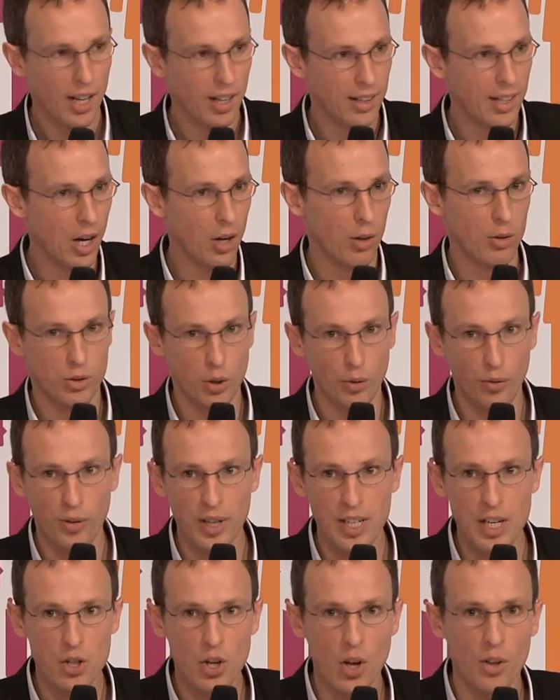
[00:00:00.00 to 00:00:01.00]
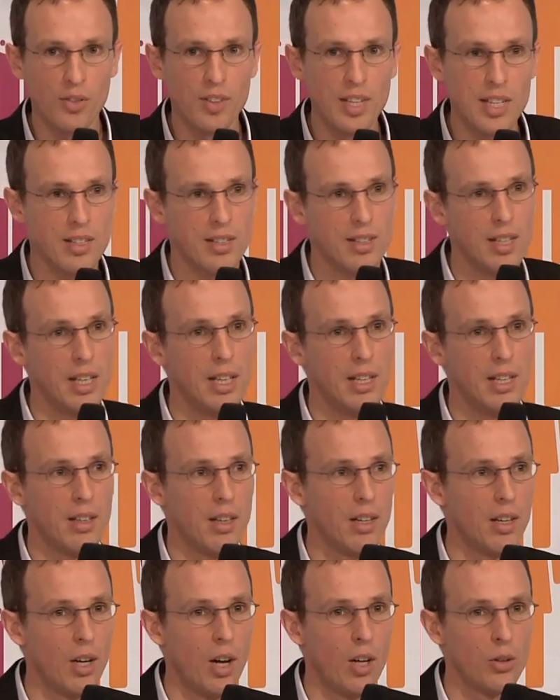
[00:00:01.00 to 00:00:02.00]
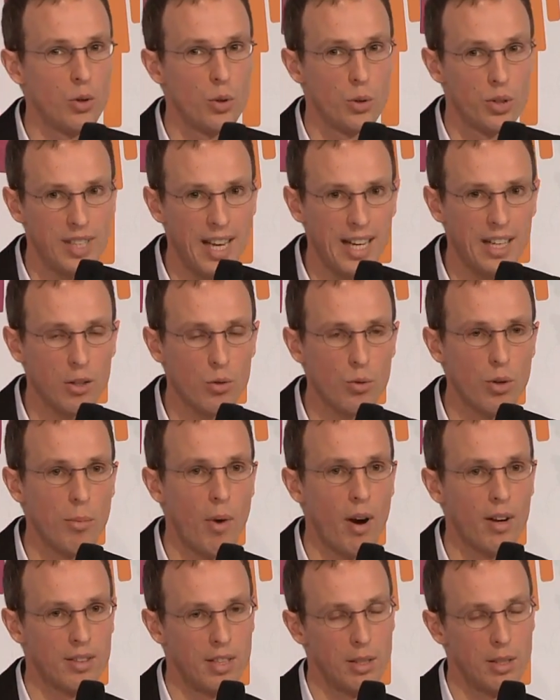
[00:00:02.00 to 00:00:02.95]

Now, to finish on this, on your second remark,